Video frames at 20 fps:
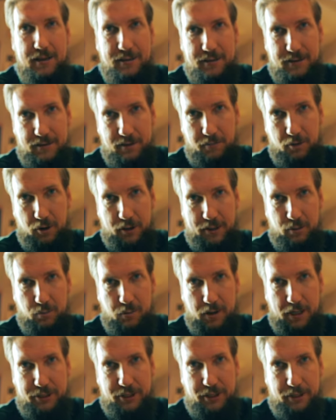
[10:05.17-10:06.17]
so that more can
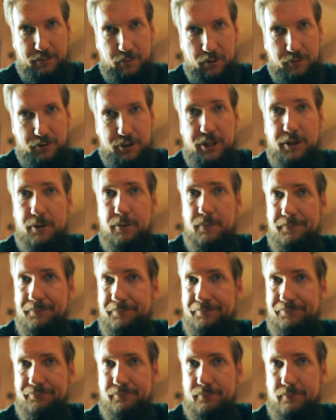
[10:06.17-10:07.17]
watch it, won't
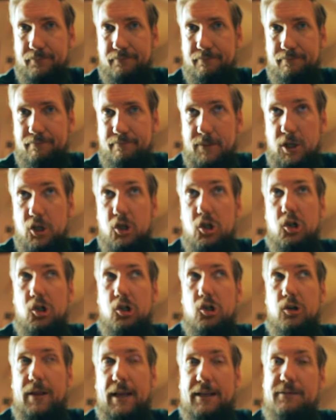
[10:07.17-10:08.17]
you?
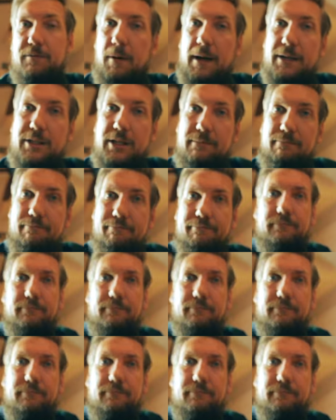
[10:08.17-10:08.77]
Thanks for watching.